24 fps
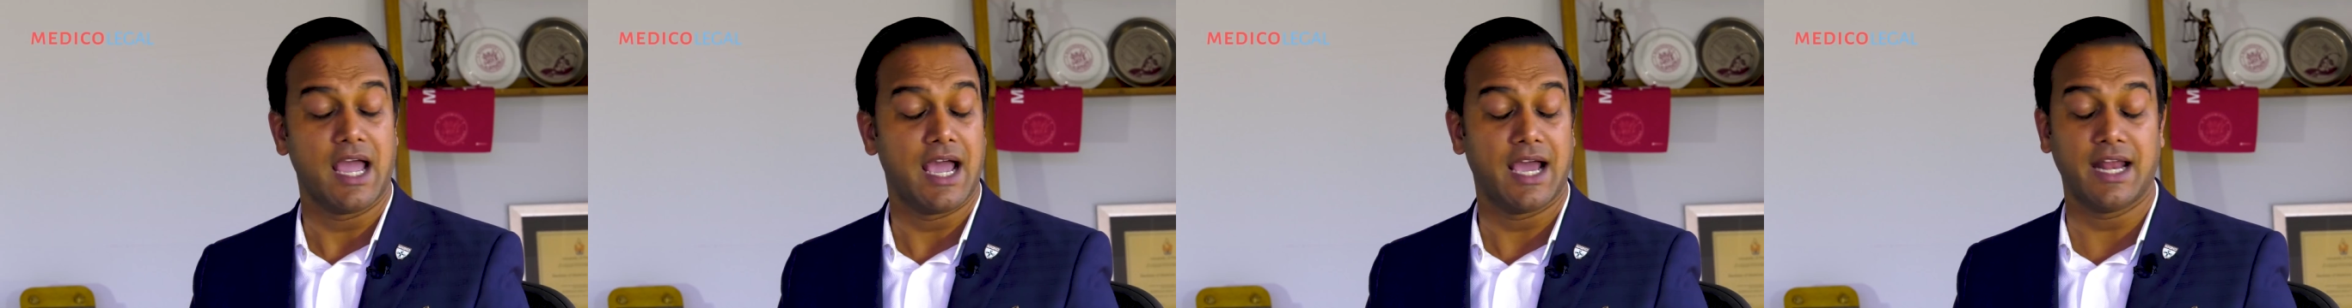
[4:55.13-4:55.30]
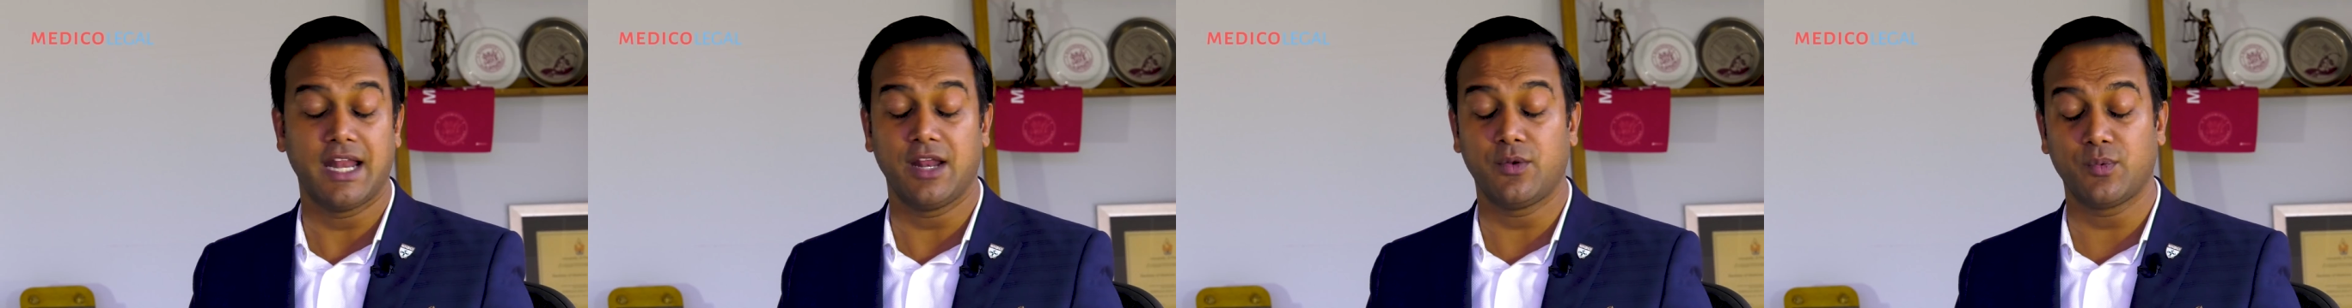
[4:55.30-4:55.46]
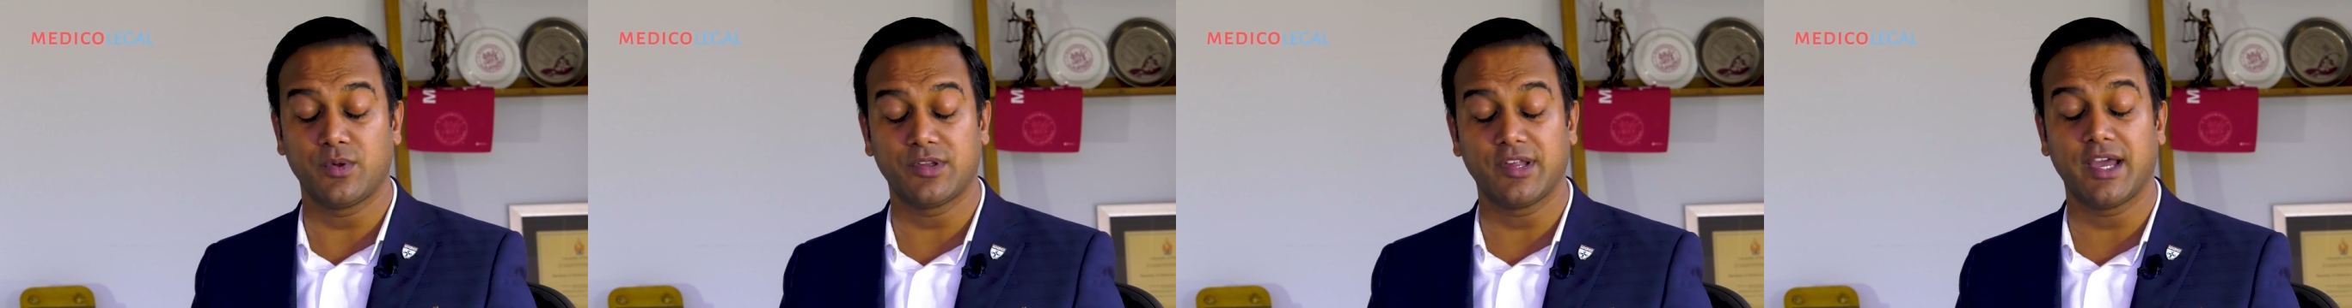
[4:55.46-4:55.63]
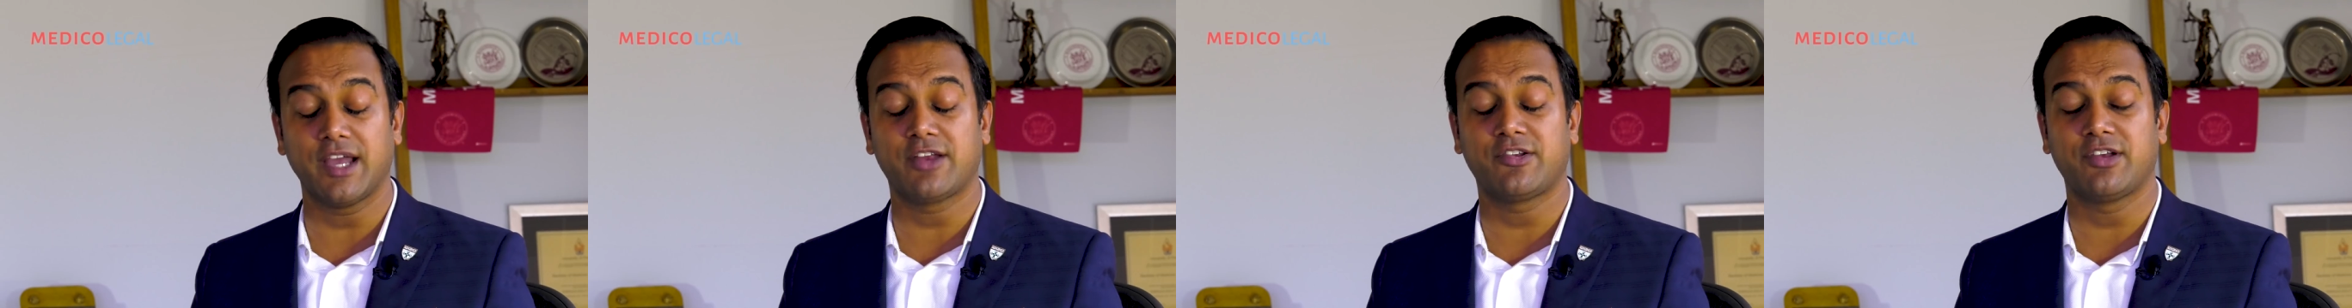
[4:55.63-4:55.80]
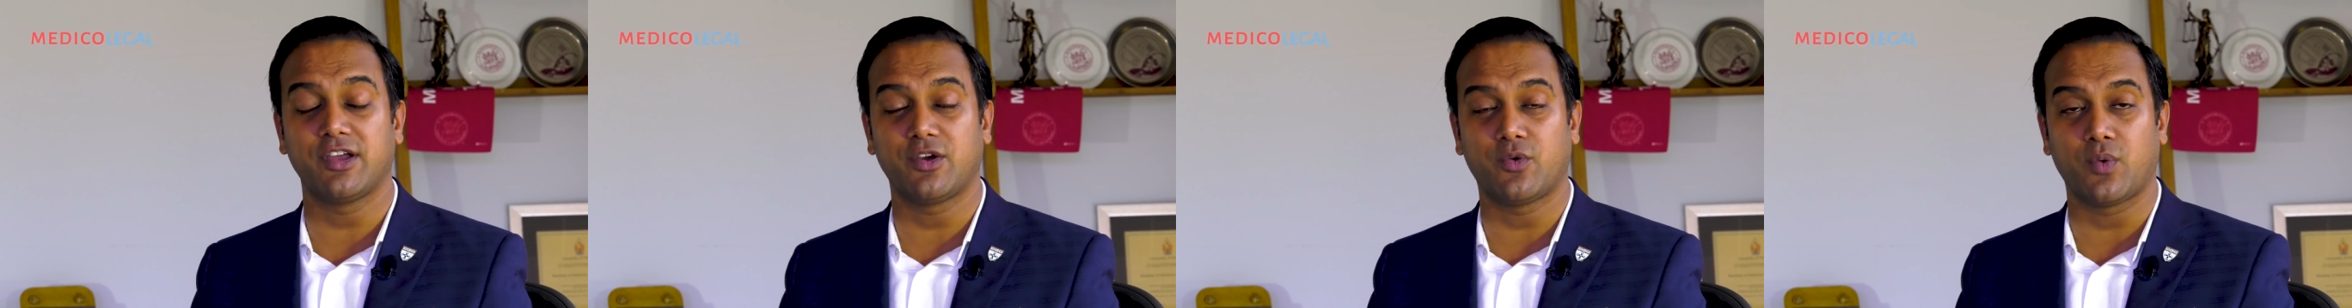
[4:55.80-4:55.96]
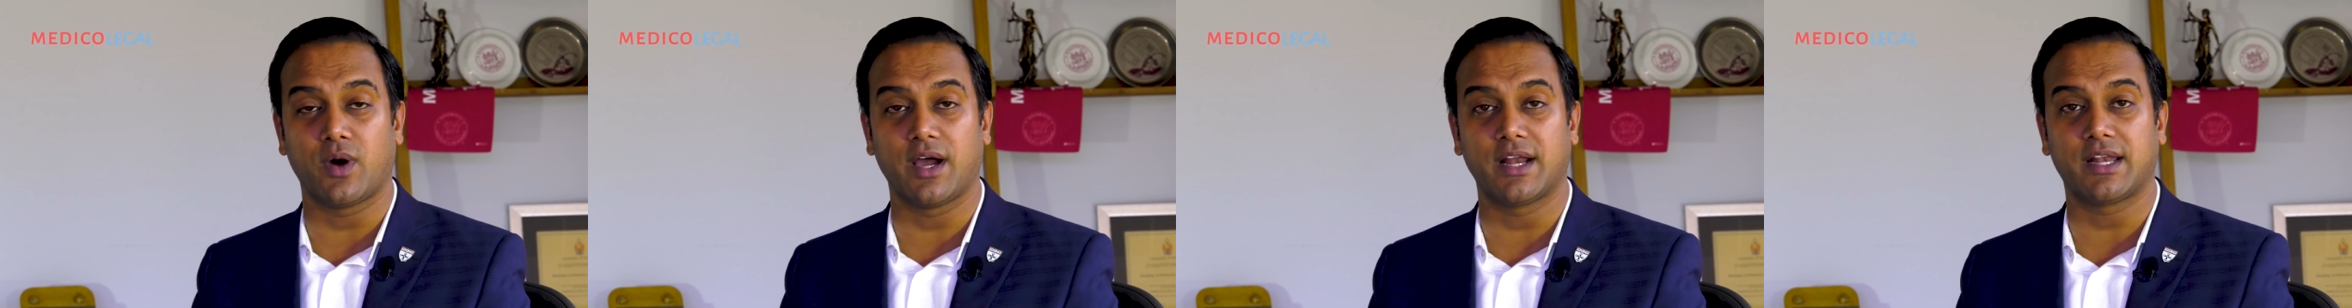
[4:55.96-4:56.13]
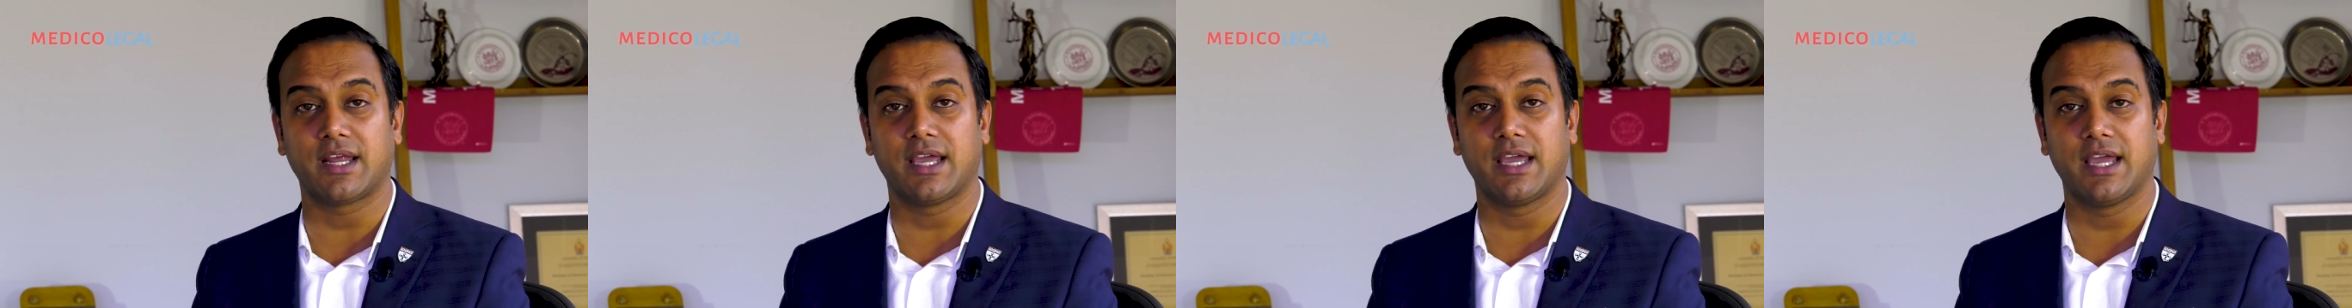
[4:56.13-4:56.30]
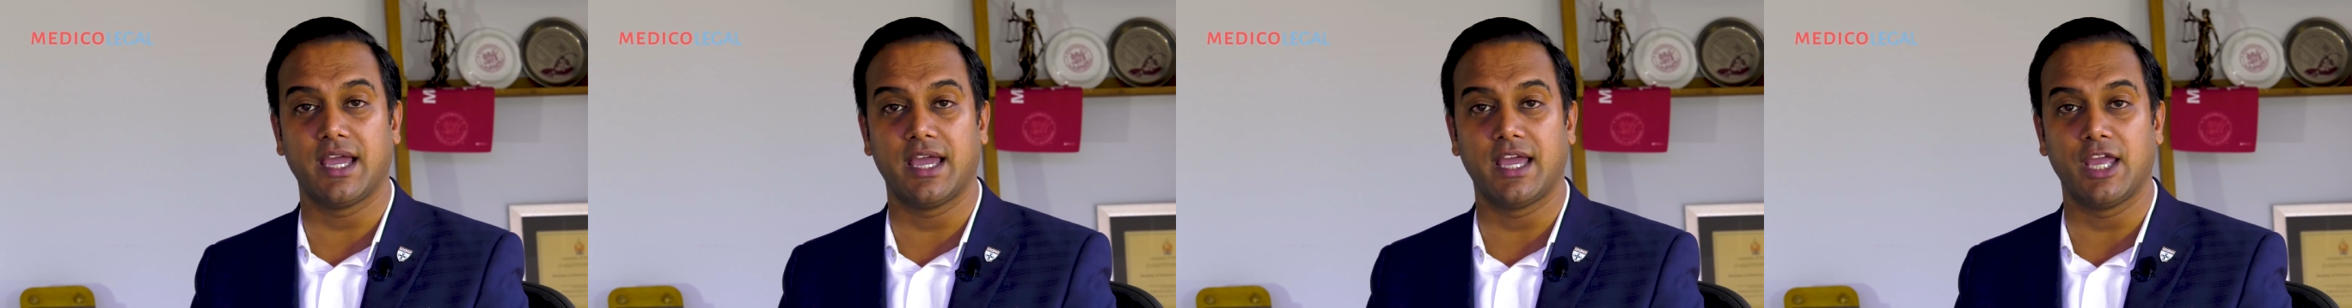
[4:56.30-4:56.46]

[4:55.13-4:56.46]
and it was actually quite a,